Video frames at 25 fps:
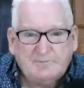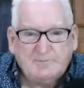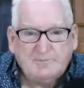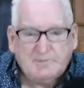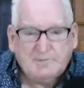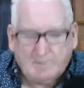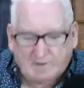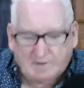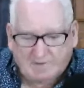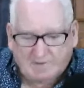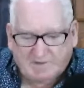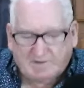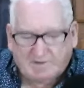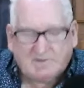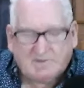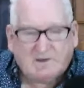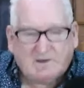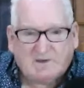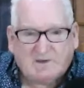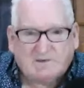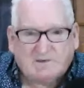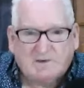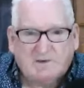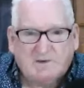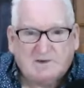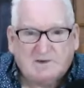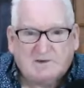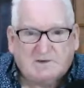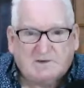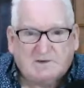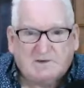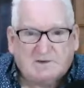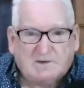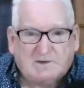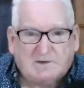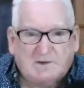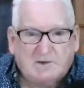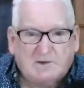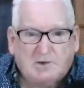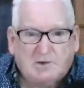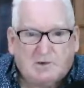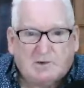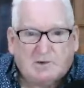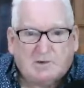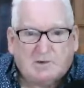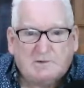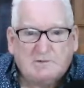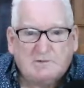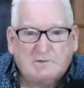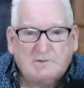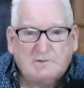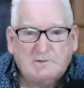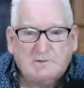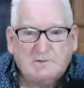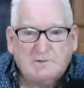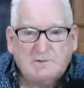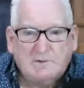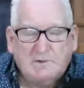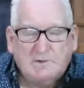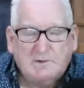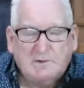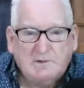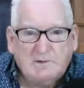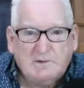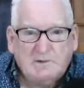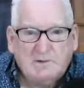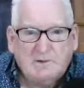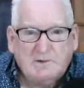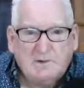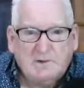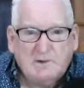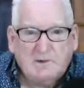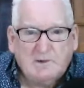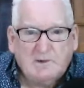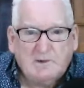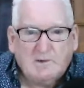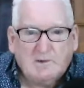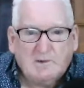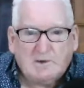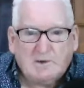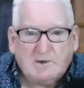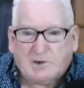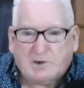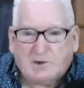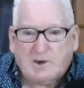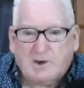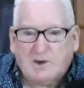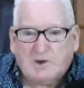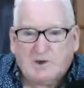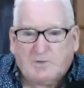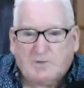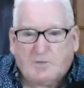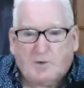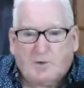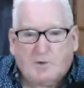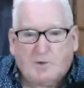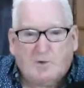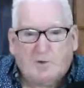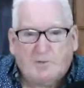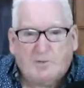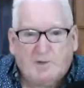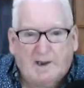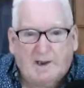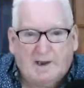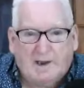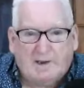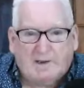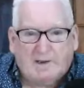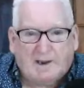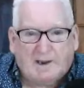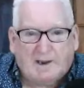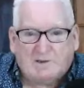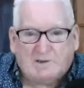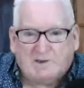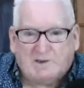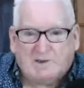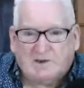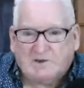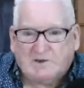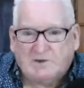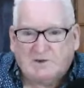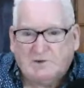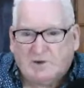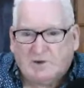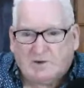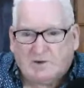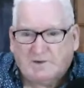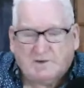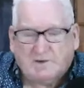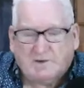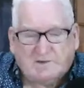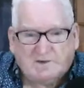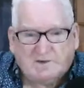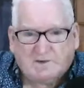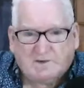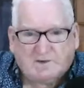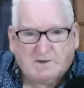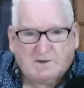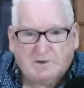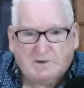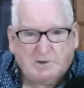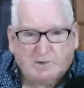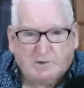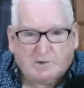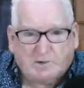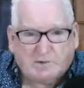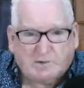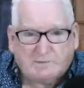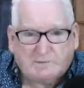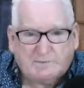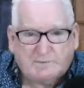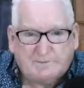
because it doesn't exist in law. The Transfer of Land Act does not exist in law.